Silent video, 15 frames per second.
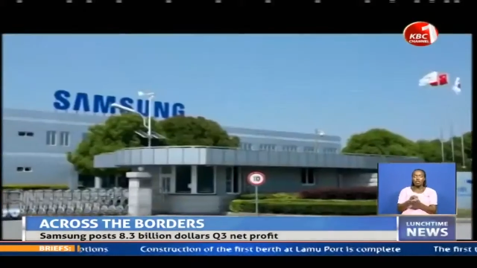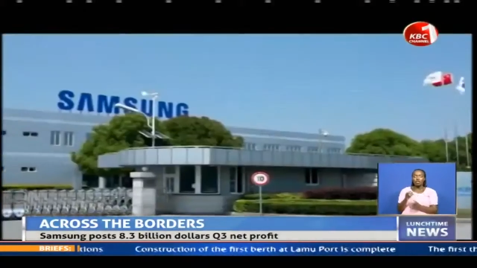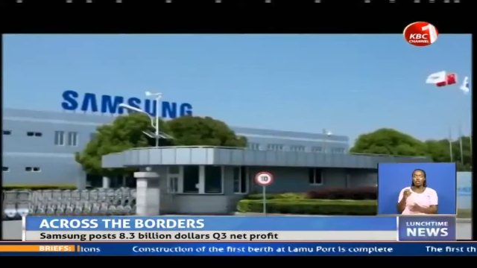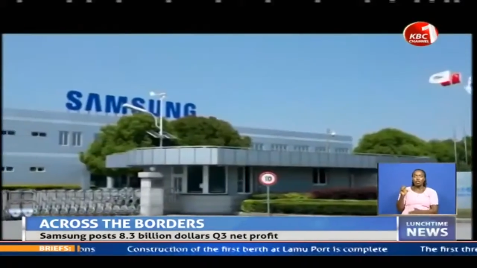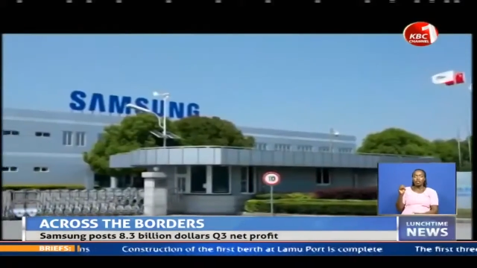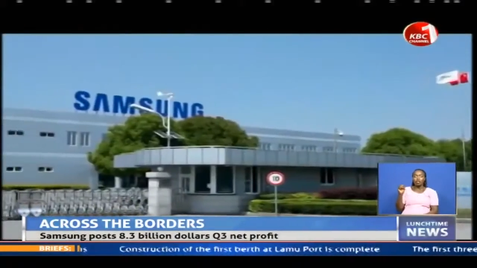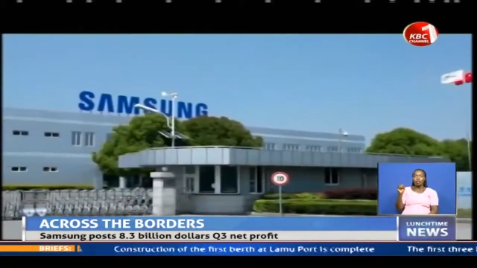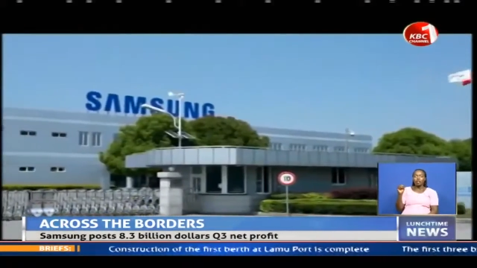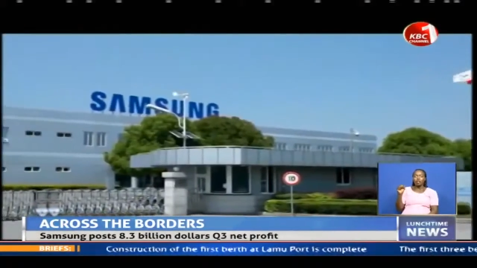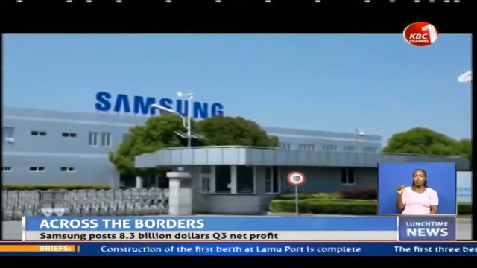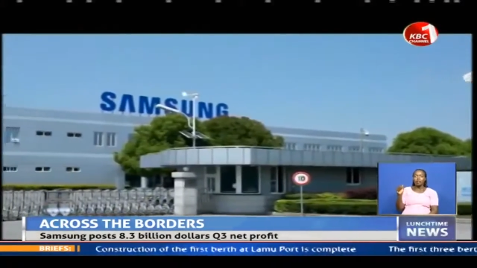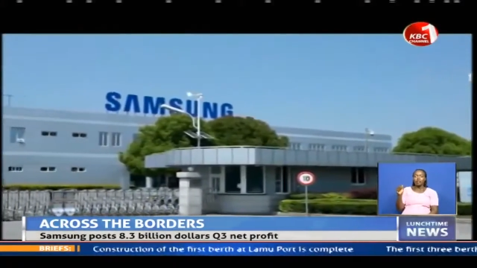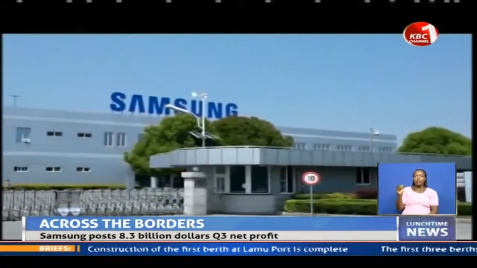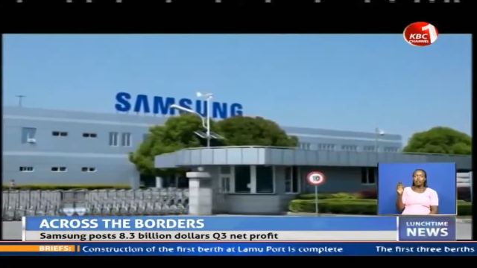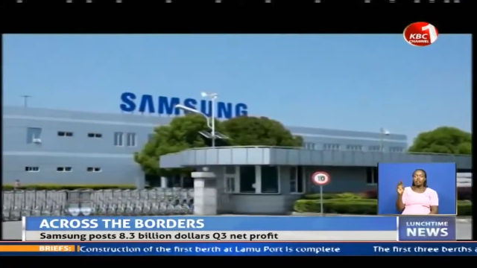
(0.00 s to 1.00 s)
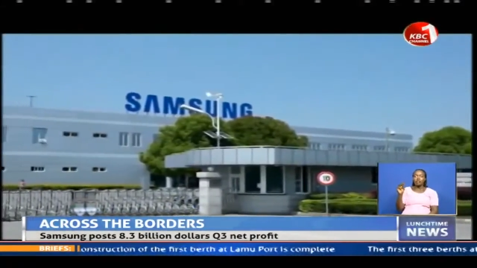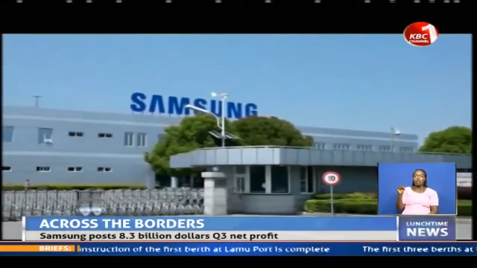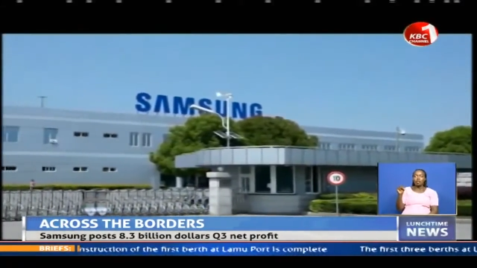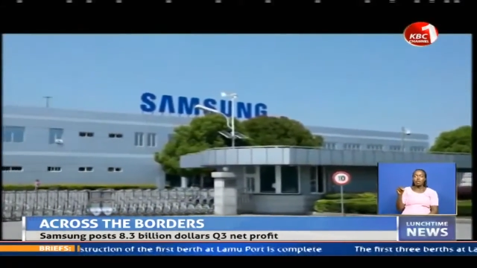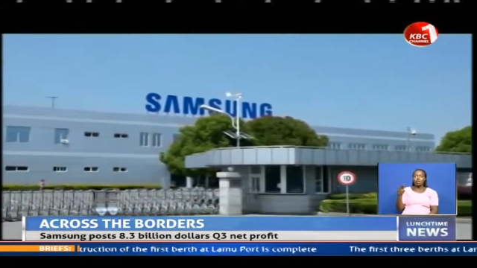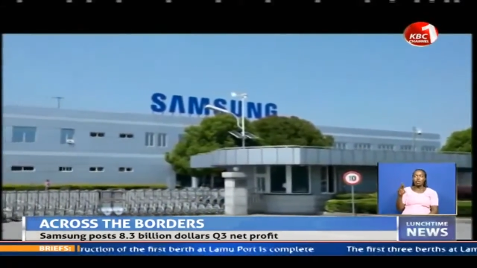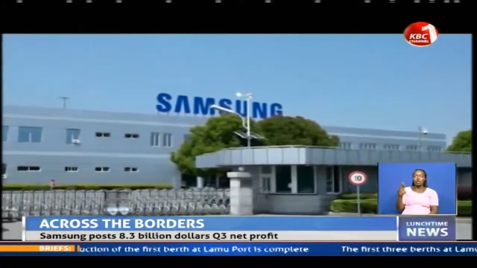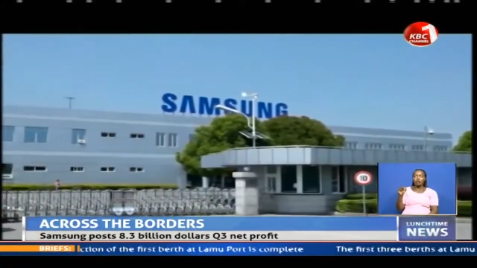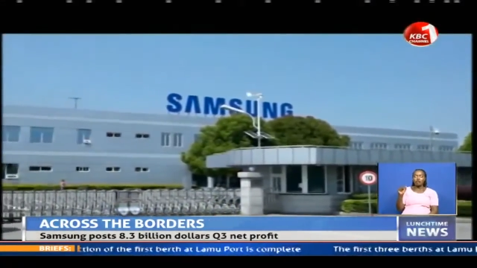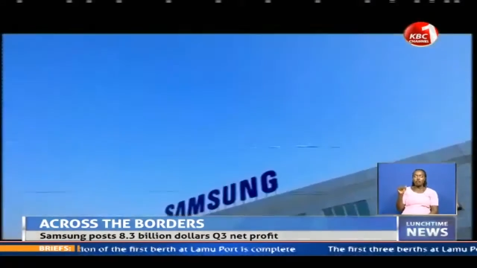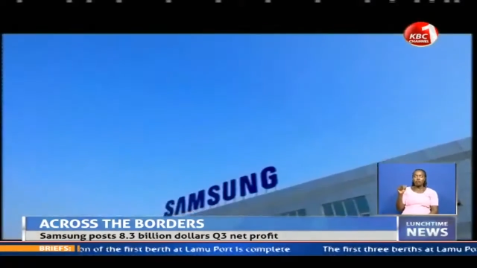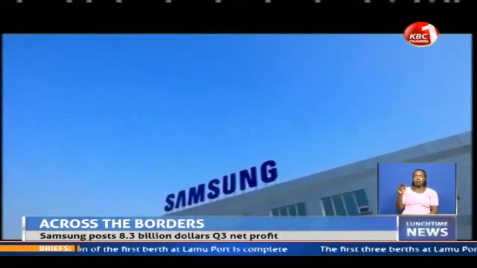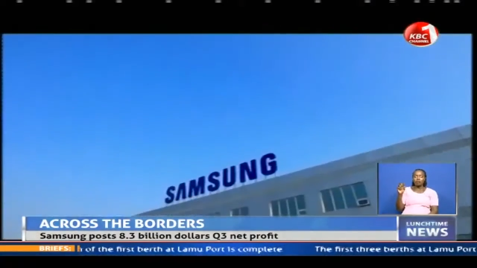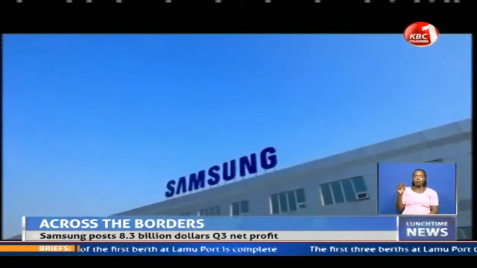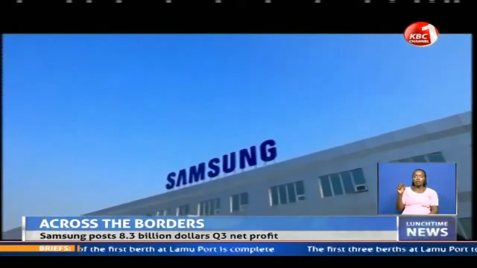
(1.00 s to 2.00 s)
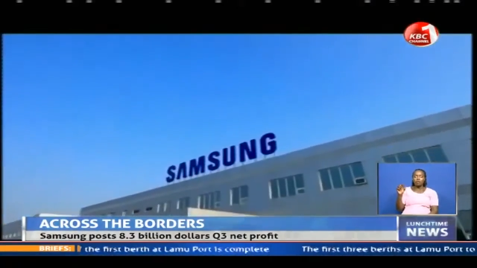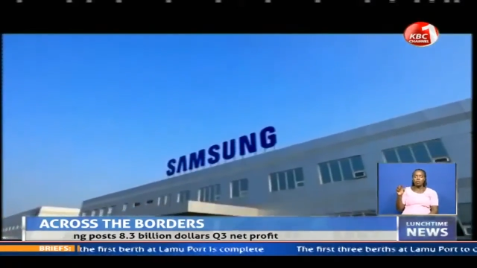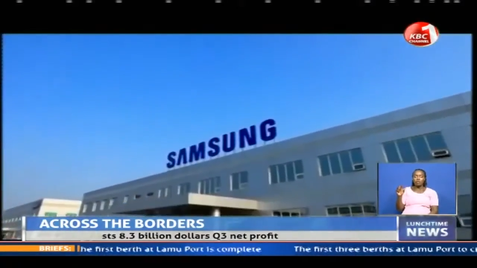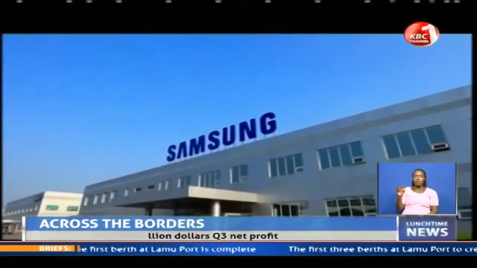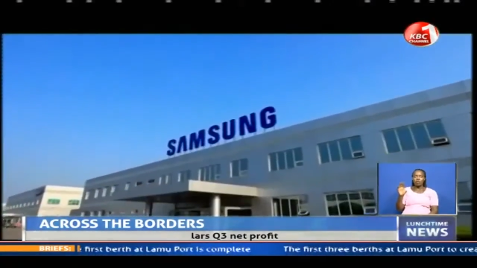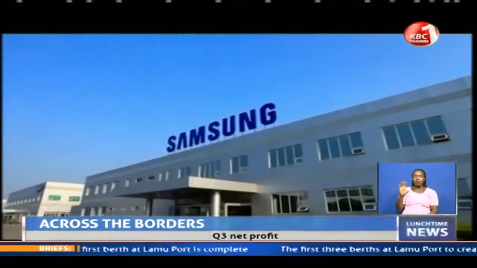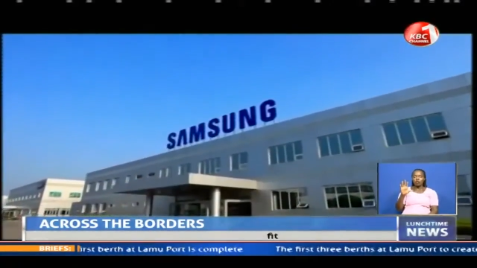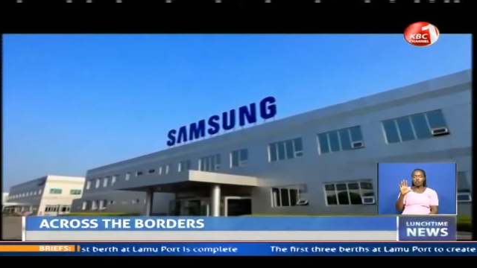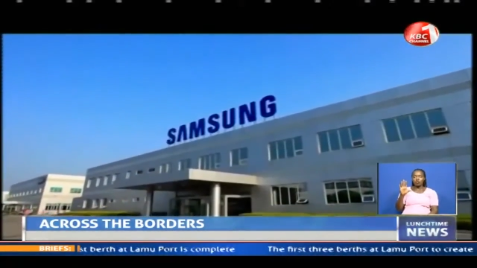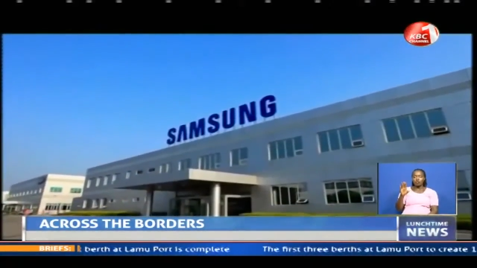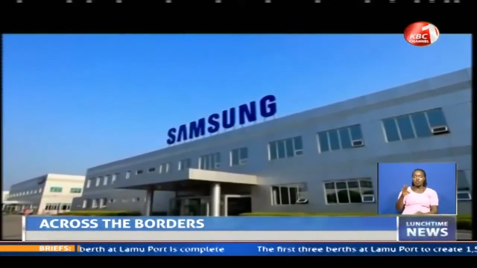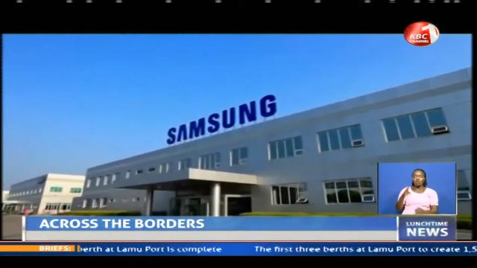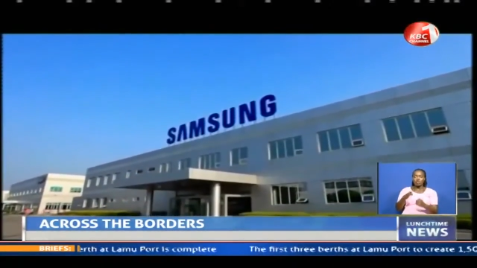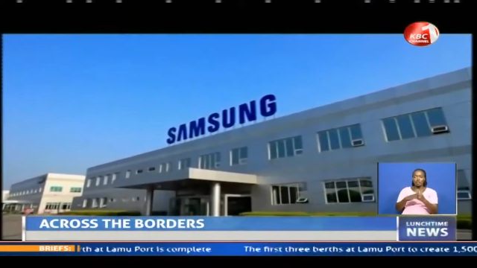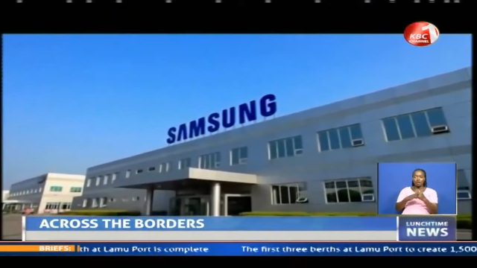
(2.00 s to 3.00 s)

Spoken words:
No face is visible, so there are no lips to read.